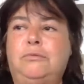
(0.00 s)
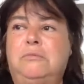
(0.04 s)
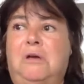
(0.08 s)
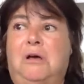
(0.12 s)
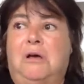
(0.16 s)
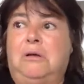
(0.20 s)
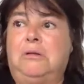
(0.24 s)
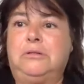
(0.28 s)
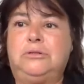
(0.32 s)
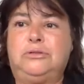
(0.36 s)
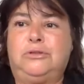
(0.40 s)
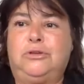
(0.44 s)

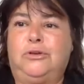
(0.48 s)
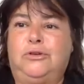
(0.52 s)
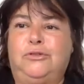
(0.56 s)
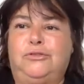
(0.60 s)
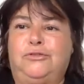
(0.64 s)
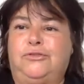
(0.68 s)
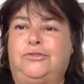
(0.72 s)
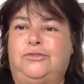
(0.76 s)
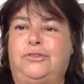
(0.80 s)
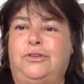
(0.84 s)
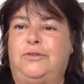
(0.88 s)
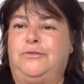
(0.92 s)
all
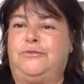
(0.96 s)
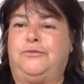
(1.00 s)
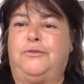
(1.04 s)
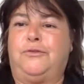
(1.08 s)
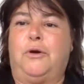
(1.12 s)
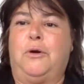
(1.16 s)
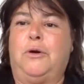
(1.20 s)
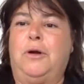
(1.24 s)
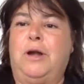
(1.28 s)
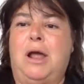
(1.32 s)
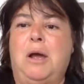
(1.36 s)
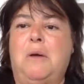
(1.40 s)
those
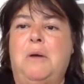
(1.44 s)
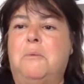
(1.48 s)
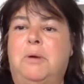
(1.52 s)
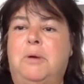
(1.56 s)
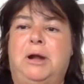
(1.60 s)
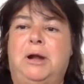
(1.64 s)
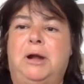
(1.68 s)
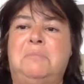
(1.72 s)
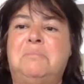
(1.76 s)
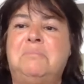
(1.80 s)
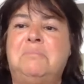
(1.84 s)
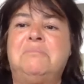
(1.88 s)
fora
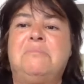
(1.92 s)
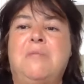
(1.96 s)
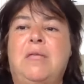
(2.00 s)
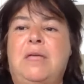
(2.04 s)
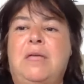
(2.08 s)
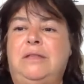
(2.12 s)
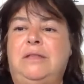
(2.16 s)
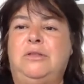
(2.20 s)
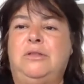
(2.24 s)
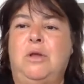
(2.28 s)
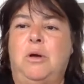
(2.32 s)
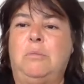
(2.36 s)
where
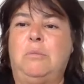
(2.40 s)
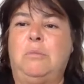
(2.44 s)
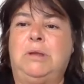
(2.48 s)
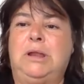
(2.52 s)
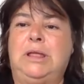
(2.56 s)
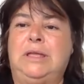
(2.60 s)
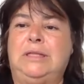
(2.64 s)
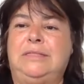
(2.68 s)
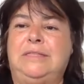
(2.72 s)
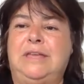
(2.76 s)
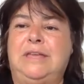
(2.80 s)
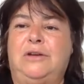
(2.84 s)

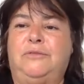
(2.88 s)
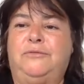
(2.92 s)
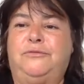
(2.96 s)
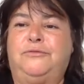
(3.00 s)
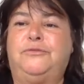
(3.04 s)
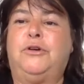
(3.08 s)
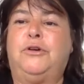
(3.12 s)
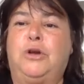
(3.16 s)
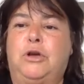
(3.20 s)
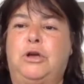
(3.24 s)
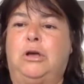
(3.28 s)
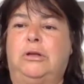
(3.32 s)
normally they're
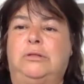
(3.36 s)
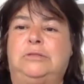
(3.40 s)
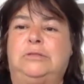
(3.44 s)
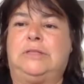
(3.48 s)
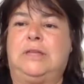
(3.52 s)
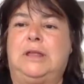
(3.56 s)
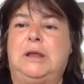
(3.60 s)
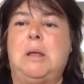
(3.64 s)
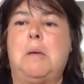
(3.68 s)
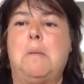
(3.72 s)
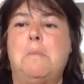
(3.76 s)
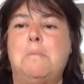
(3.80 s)

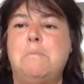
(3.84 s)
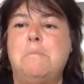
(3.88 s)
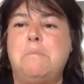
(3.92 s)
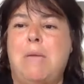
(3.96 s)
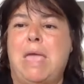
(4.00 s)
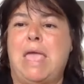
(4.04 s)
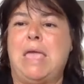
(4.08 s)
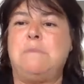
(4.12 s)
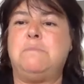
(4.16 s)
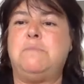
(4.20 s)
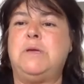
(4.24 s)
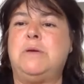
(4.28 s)
forgotten,
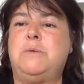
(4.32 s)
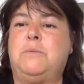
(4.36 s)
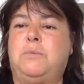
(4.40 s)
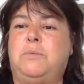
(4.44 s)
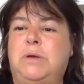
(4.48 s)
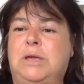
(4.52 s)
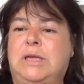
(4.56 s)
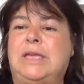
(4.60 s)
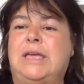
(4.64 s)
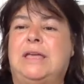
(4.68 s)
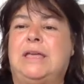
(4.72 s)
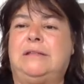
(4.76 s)
maybe
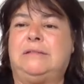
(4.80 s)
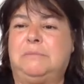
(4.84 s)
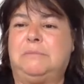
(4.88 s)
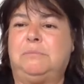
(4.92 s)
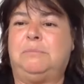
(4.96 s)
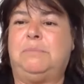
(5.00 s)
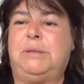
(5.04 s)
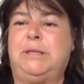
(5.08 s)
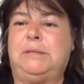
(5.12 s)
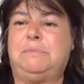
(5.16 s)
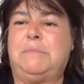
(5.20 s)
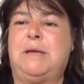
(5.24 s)
we
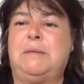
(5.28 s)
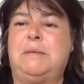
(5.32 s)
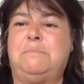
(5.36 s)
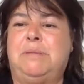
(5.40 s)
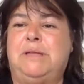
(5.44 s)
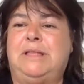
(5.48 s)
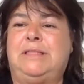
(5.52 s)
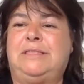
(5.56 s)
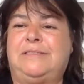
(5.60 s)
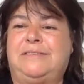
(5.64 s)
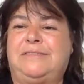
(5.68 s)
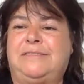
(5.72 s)
can bit by
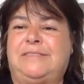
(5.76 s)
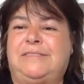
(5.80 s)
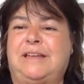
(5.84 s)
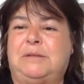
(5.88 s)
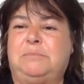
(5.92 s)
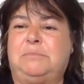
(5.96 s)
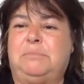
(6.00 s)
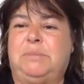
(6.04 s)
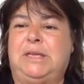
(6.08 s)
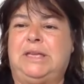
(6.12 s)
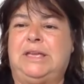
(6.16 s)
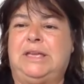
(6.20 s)
bit
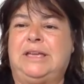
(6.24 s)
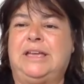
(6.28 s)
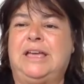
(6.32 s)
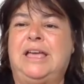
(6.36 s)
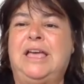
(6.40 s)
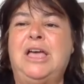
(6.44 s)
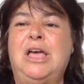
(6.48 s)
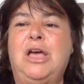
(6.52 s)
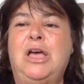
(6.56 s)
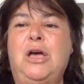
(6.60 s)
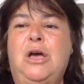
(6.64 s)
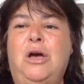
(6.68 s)
start
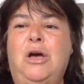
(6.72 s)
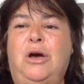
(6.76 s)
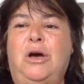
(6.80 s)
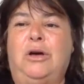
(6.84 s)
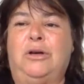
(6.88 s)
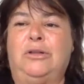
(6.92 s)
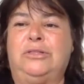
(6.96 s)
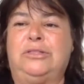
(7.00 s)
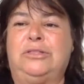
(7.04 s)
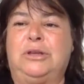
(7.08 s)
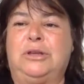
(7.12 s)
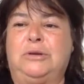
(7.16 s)
being
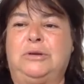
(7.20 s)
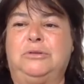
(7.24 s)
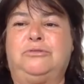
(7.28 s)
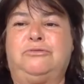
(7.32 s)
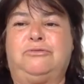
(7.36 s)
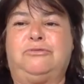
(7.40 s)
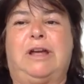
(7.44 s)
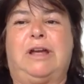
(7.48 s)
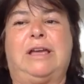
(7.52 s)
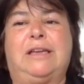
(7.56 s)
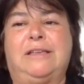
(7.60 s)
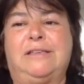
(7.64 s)
on the good
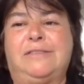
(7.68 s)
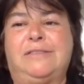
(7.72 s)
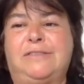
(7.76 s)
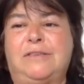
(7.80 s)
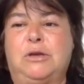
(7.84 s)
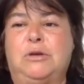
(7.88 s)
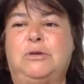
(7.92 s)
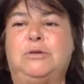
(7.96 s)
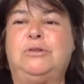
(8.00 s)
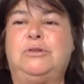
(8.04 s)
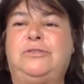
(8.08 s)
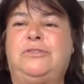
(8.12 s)
track. It's
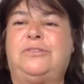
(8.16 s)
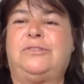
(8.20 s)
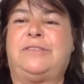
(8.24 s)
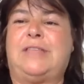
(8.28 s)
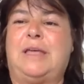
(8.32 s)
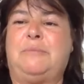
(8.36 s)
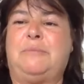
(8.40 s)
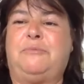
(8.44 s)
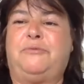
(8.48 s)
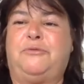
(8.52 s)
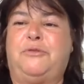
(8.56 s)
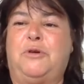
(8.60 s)
a good
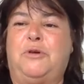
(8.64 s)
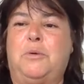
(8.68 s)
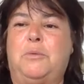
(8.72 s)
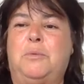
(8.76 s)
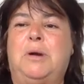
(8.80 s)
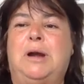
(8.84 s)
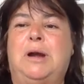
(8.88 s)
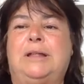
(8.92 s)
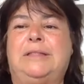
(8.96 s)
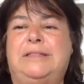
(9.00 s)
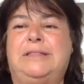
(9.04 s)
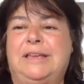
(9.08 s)
step
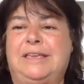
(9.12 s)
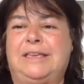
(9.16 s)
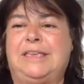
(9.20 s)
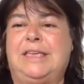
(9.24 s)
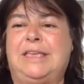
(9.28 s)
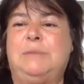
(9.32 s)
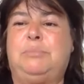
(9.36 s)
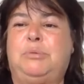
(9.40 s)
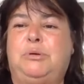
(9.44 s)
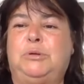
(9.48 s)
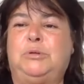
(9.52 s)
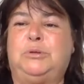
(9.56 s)
forward.
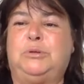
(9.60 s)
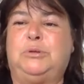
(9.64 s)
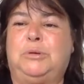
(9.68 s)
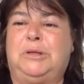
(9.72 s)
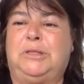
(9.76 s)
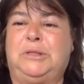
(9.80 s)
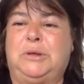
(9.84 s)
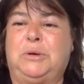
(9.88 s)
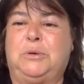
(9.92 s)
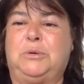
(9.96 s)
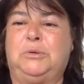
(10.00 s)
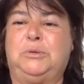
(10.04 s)
Keep on
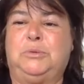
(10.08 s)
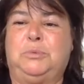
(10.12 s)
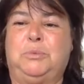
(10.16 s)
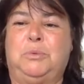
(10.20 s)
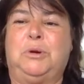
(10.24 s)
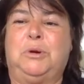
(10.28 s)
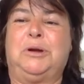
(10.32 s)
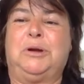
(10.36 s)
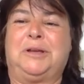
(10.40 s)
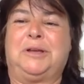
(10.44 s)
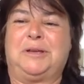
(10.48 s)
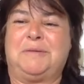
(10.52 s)
doing the good
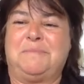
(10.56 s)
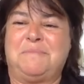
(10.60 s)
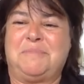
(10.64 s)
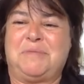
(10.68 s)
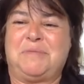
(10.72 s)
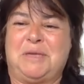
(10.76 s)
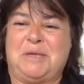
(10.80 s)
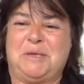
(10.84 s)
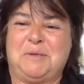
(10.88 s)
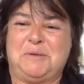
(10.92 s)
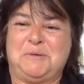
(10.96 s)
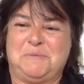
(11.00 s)
work.
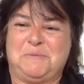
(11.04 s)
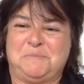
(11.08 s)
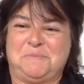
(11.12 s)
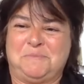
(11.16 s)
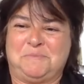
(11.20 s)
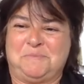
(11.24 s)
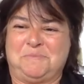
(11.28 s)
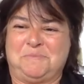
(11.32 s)
Thank you.